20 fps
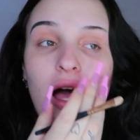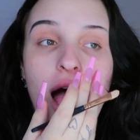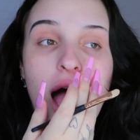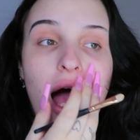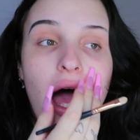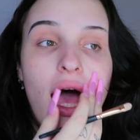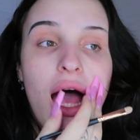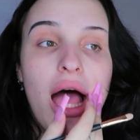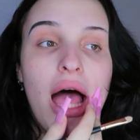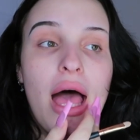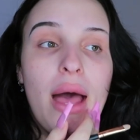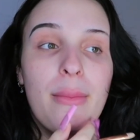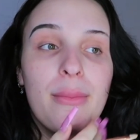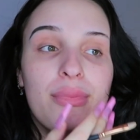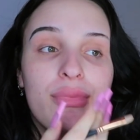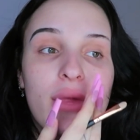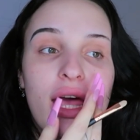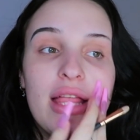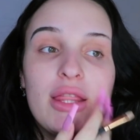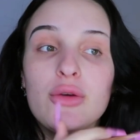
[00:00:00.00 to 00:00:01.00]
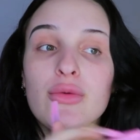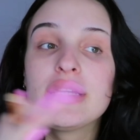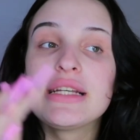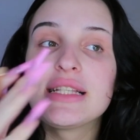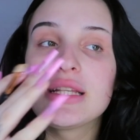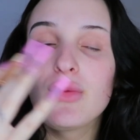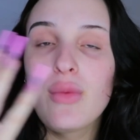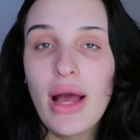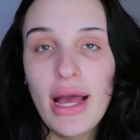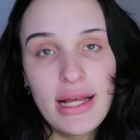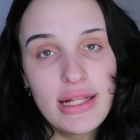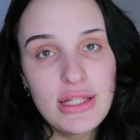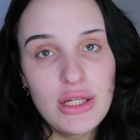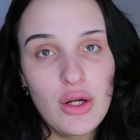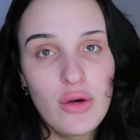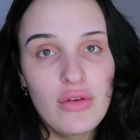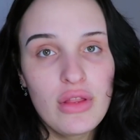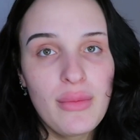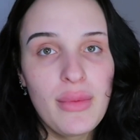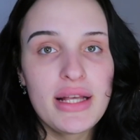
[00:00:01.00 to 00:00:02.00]
And the reason why I did
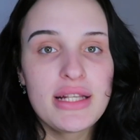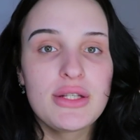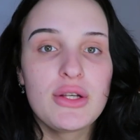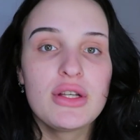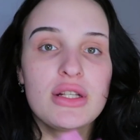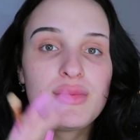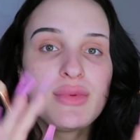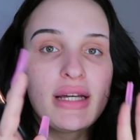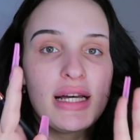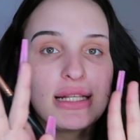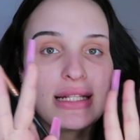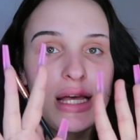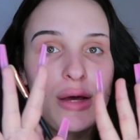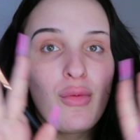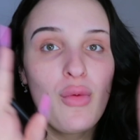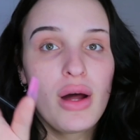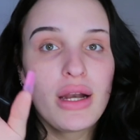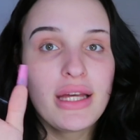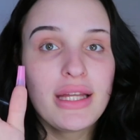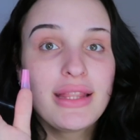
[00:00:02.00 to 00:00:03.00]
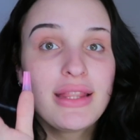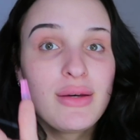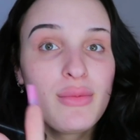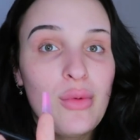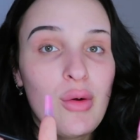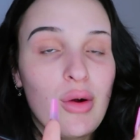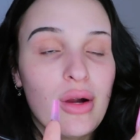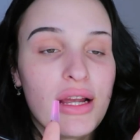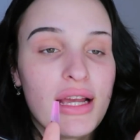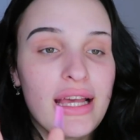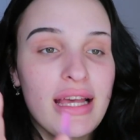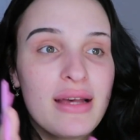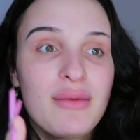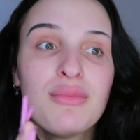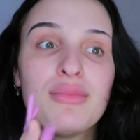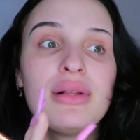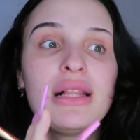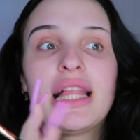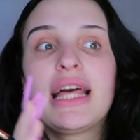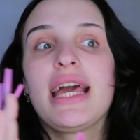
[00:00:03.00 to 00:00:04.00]
over the muscle is because I wanted the more
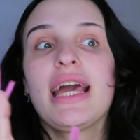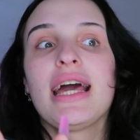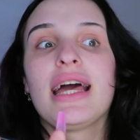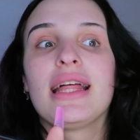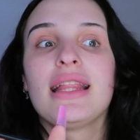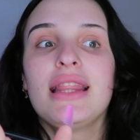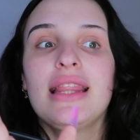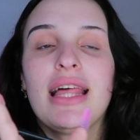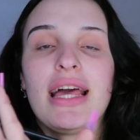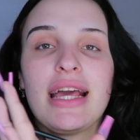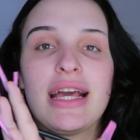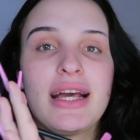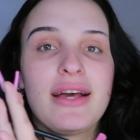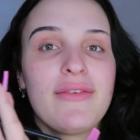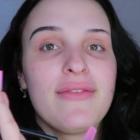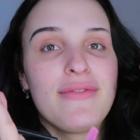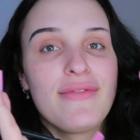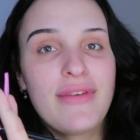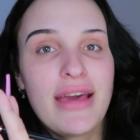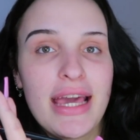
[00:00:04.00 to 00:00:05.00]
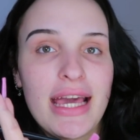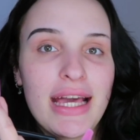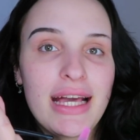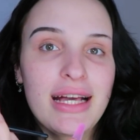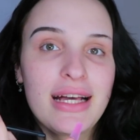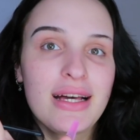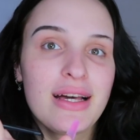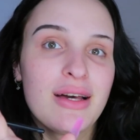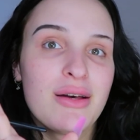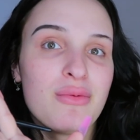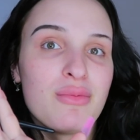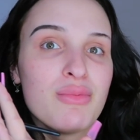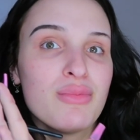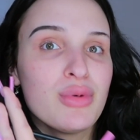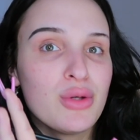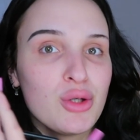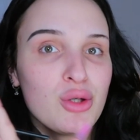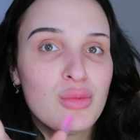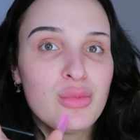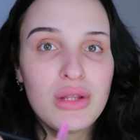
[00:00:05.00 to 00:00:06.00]
implant, like fake
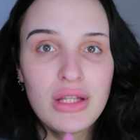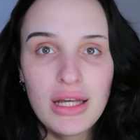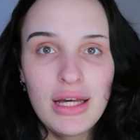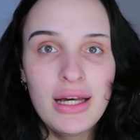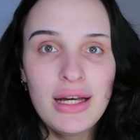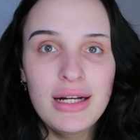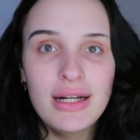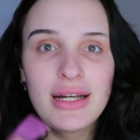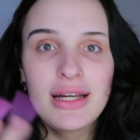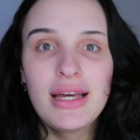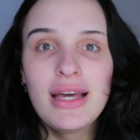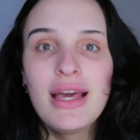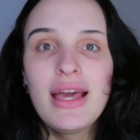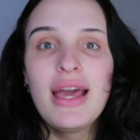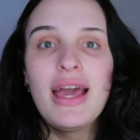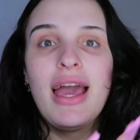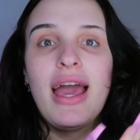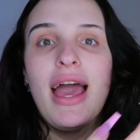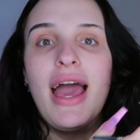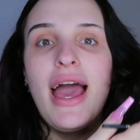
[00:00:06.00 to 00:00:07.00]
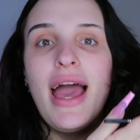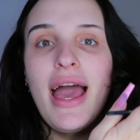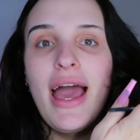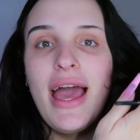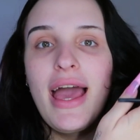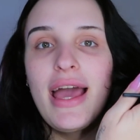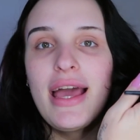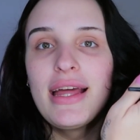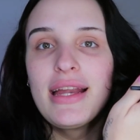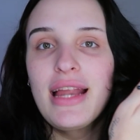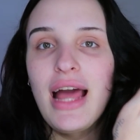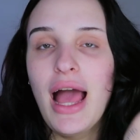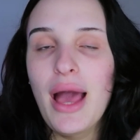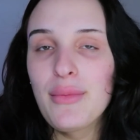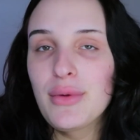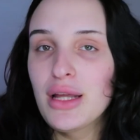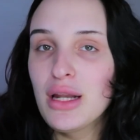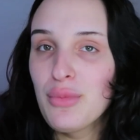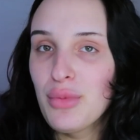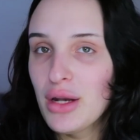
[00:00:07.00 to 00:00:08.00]
boob look. And
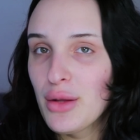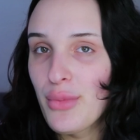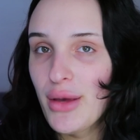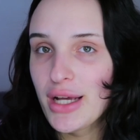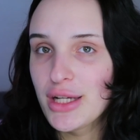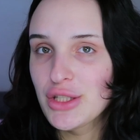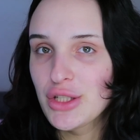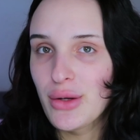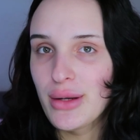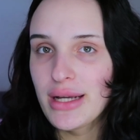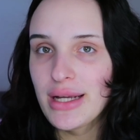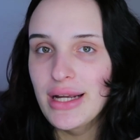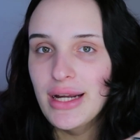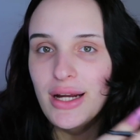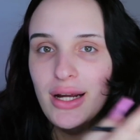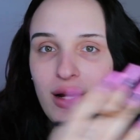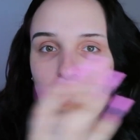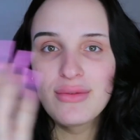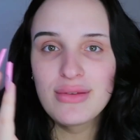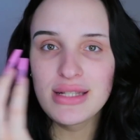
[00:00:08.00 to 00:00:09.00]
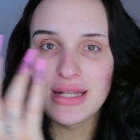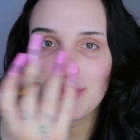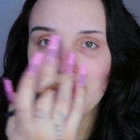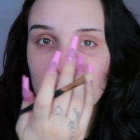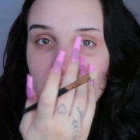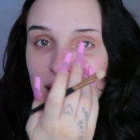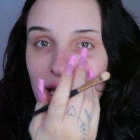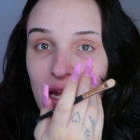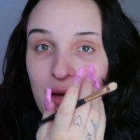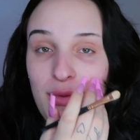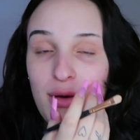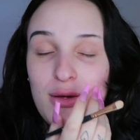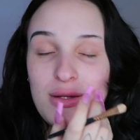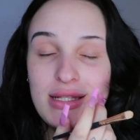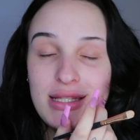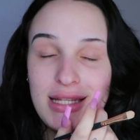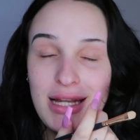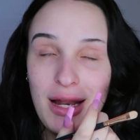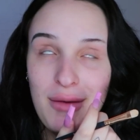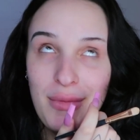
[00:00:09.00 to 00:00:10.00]
I'm gonna put a picture right here of something that I
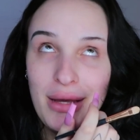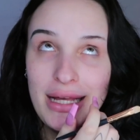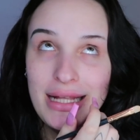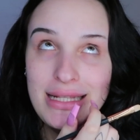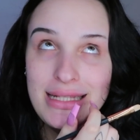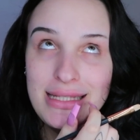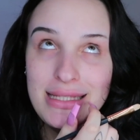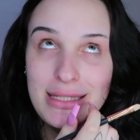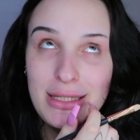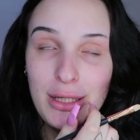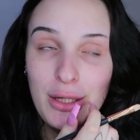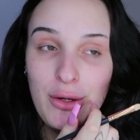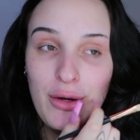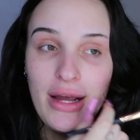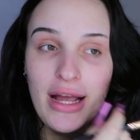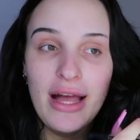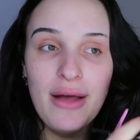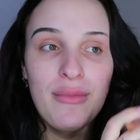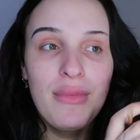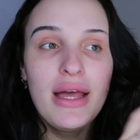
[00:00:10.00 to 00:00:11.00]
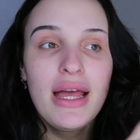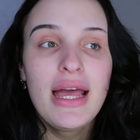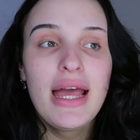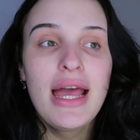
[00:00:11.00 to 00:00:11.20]
posted on my Instagram,